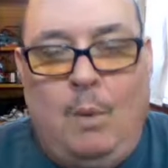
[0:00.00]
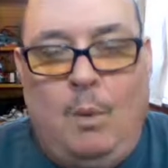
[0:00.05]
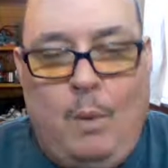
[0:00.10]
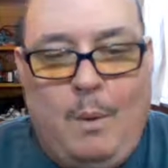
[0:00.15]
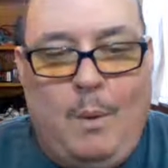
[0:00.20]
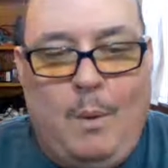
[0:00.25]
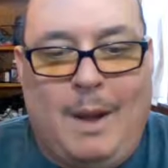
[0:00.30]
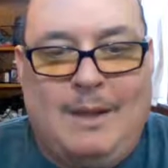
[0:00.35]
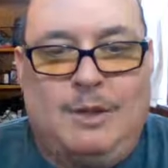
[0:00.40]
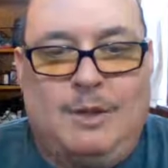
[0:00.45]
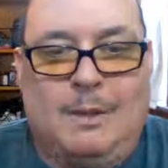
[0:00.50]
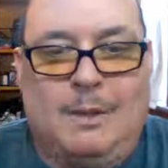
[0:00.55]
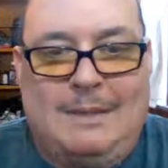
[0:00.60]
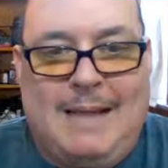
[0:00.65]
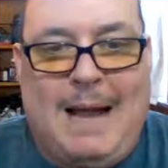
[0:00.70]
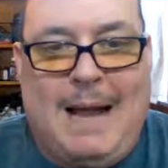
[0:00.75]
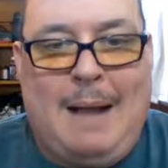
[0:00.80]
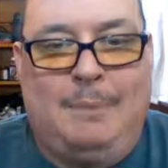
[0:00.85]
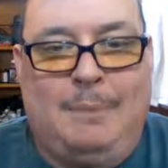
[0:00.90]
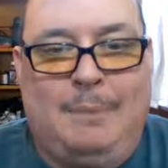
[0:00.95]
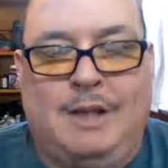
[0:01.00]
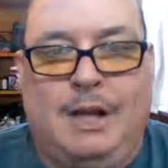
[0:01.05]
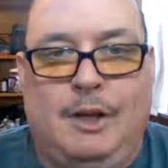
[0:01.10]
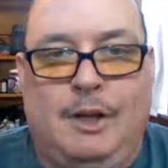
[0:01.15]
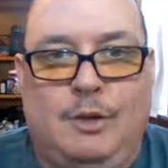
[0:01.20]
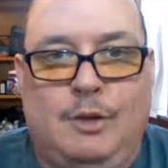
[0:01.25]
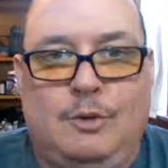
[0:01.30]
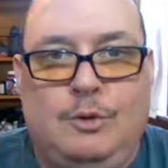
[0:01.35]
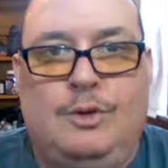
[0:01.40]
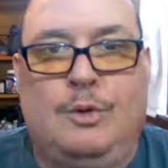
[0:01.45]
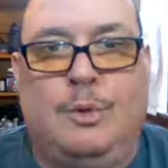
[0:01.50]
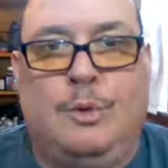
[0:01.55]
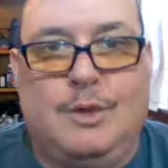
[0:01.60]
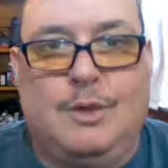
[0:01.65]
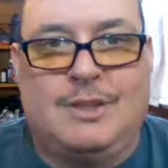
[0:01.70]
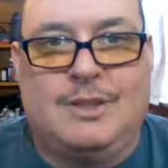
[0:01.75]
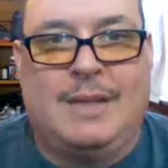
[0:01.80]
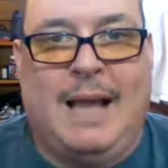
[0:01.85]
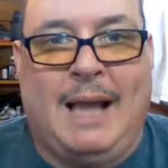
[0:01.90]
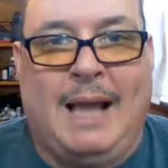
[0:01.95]
We want to adopt a new
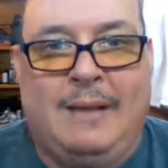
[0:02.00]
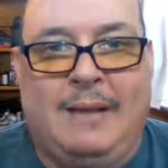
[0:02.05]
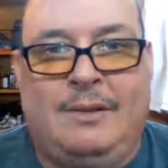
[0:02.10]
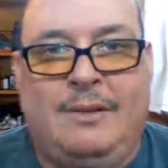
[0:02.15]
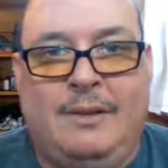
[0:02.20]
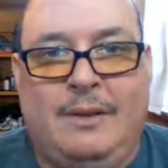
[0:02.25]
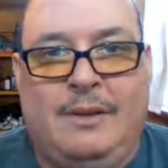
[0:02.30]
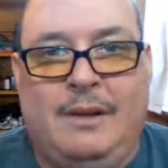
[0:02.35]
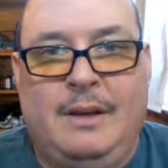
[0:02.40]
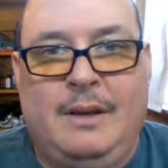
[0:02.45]
tool set